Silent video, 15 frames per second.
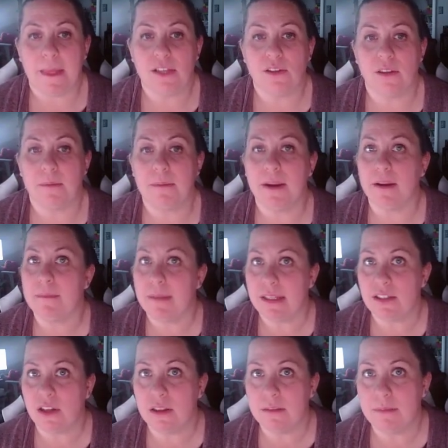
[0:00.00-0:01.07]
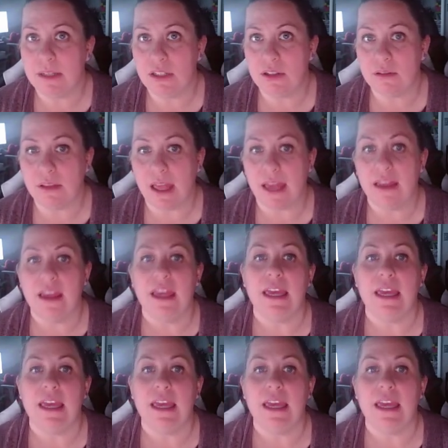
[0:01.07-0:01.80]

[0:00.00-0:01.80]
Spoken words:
So the pyramids are the medulla.